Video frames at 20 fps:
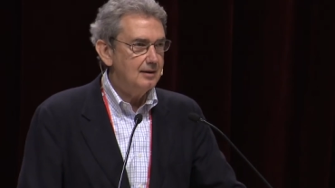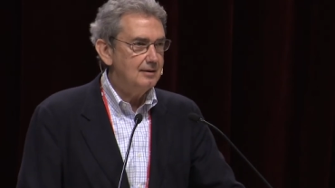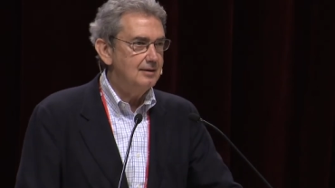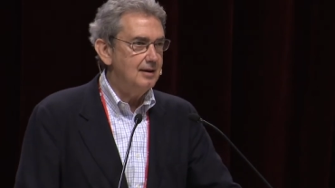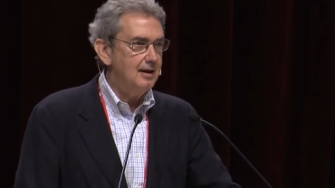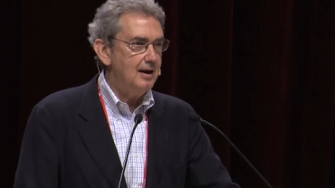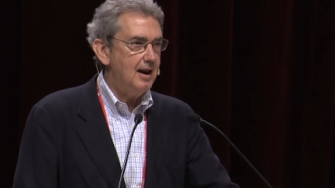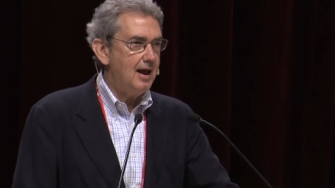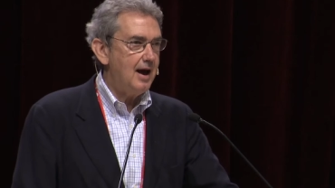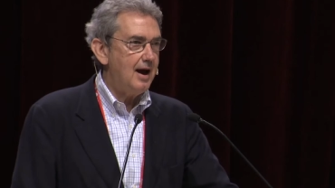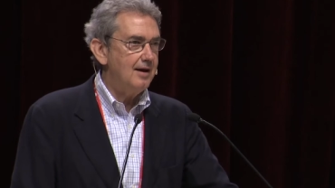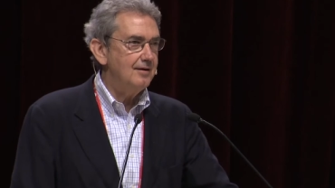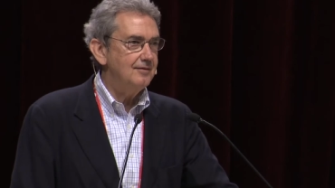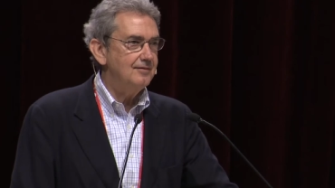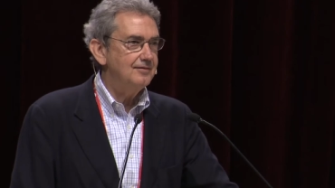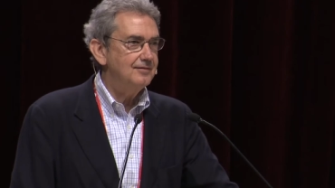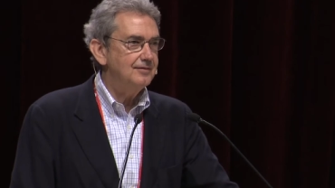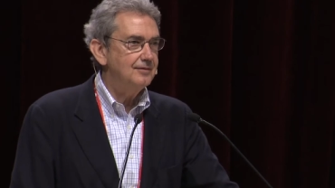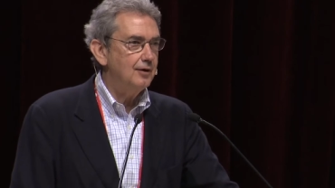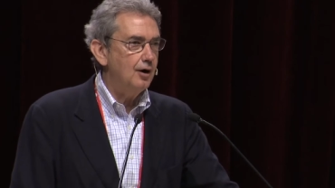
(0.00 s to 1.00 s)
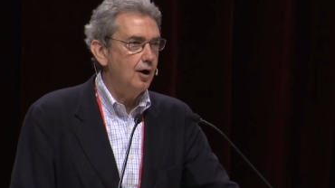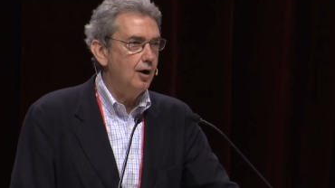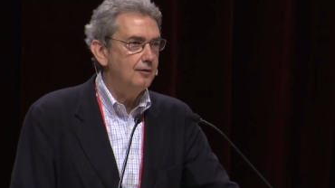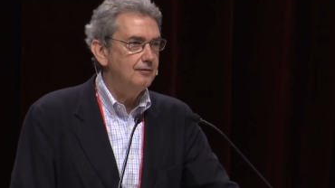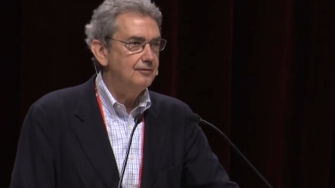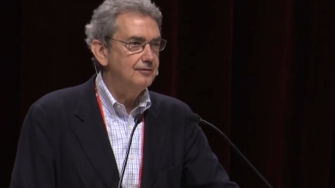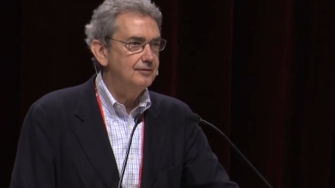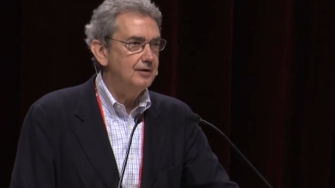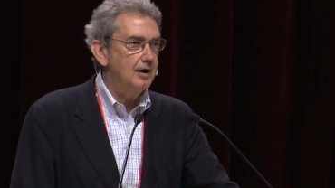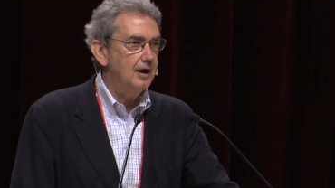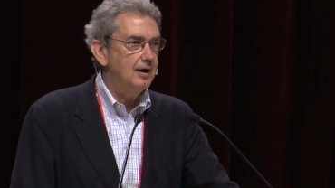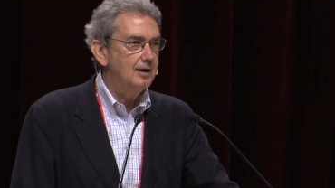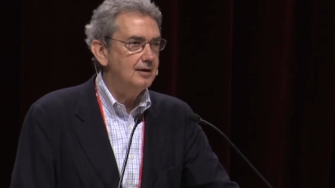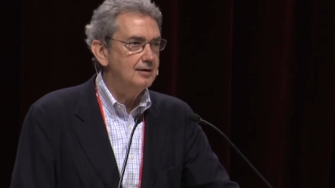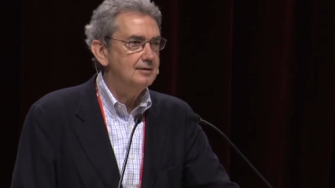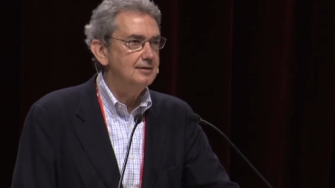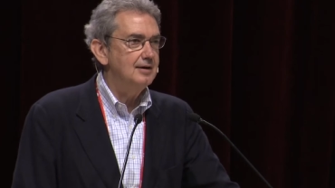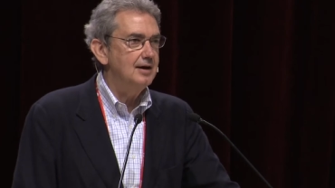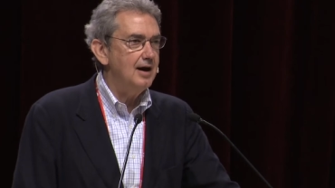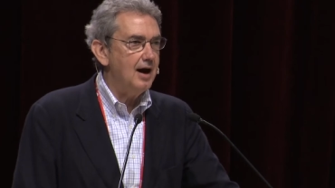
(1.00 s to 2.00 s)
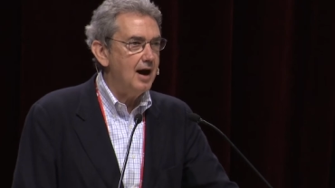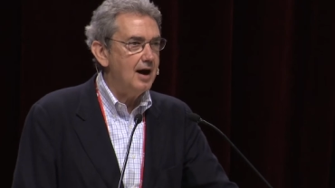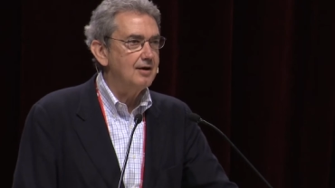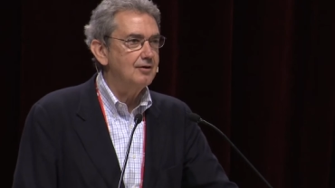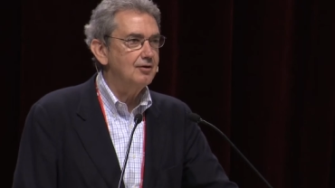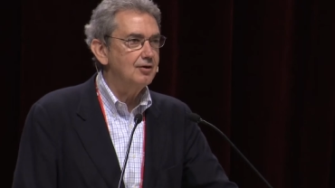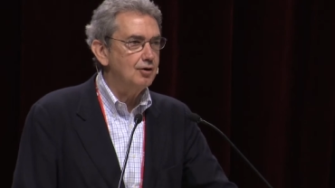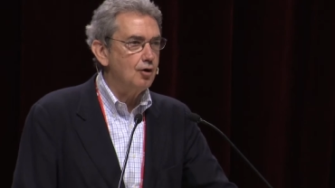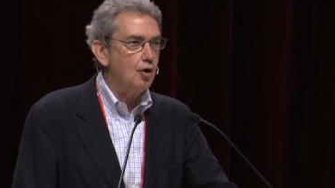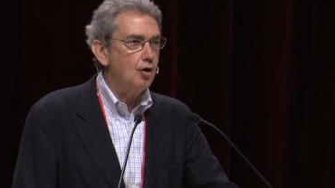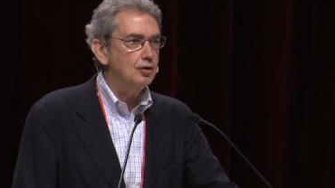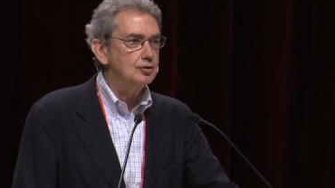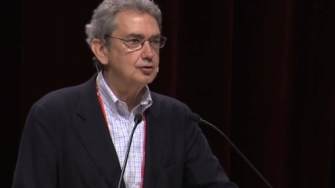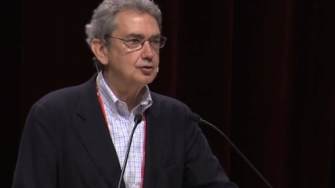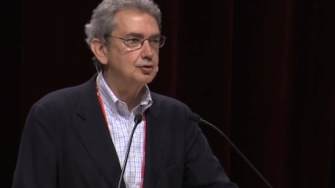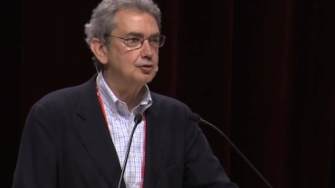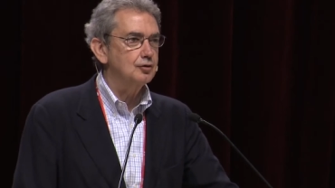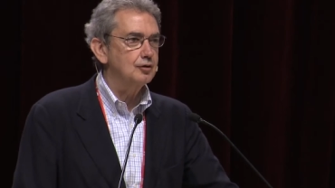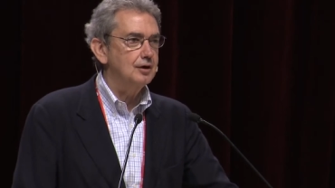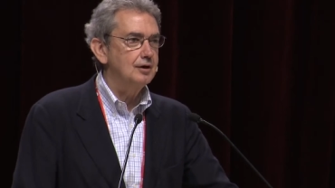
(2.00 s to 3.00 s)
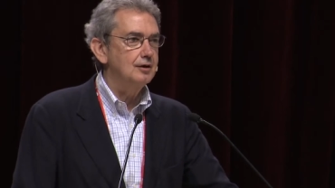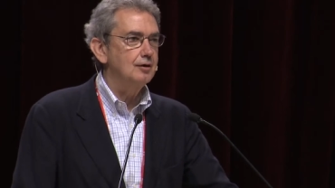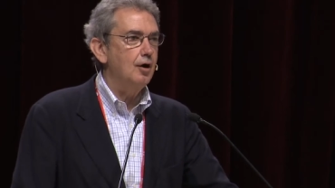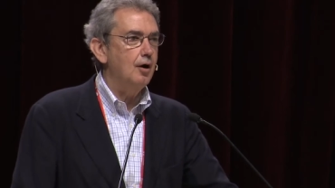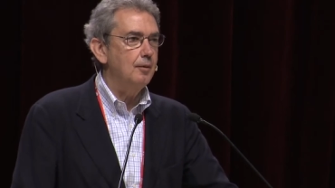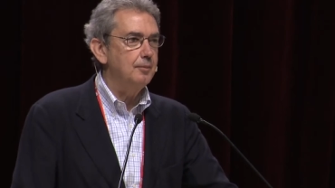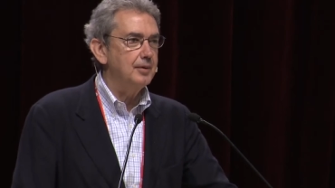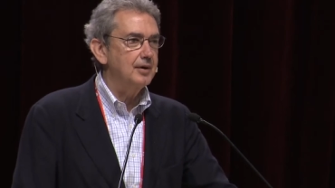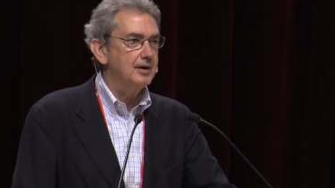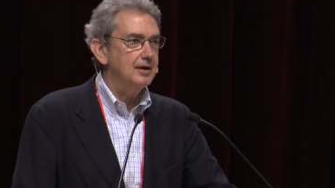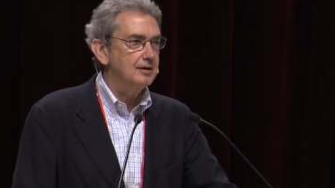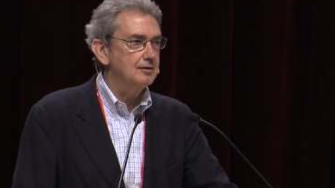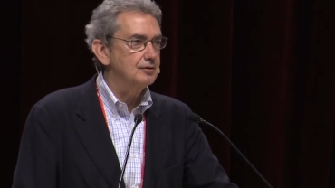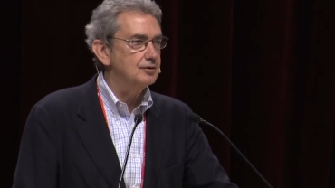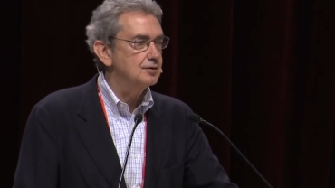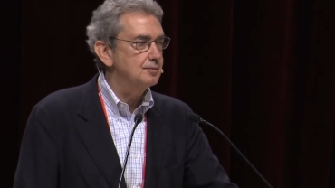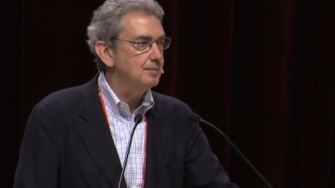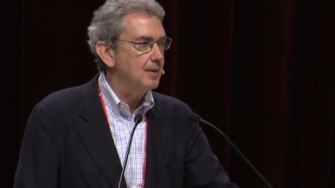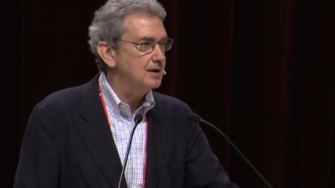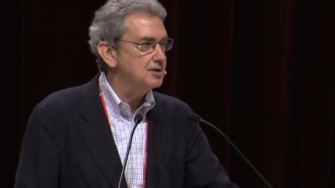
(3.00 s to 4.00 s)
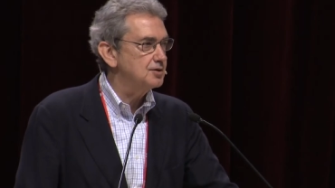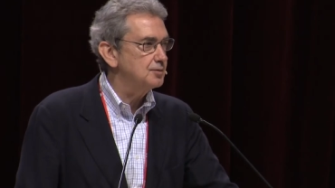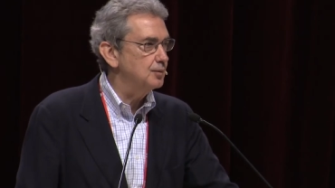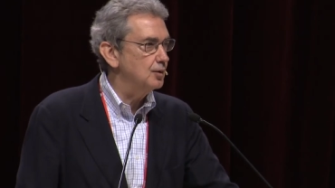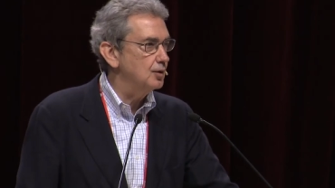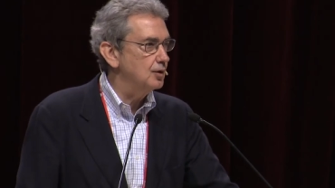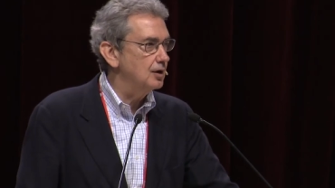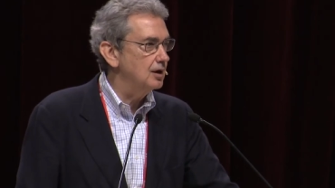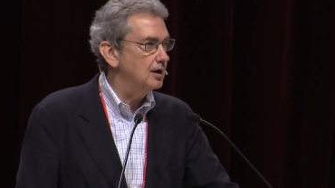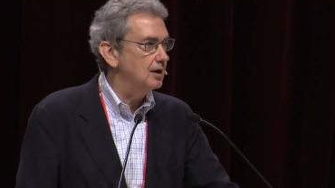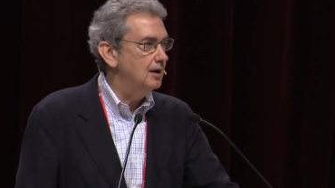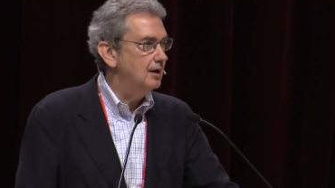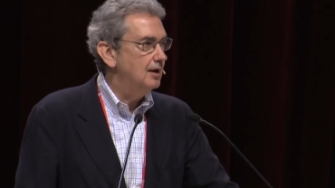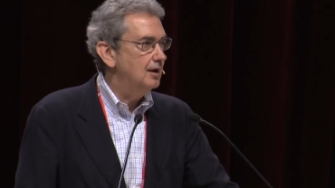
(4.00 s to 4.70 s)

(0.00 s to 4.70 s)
the life of uh, the agricultural operators much more,